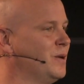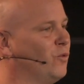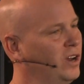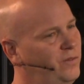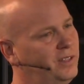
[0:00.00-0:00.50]

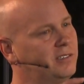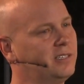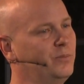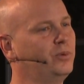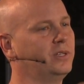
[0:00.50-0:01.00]
What if it's
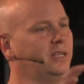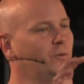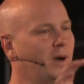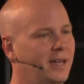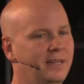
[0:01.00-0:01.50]
simply
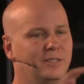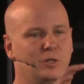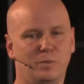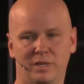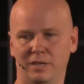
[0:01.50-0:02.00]
waiting
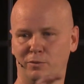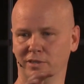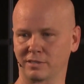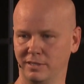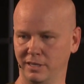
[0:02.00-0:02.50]
to be
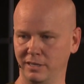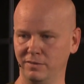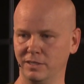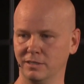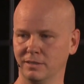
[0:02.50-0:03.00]
received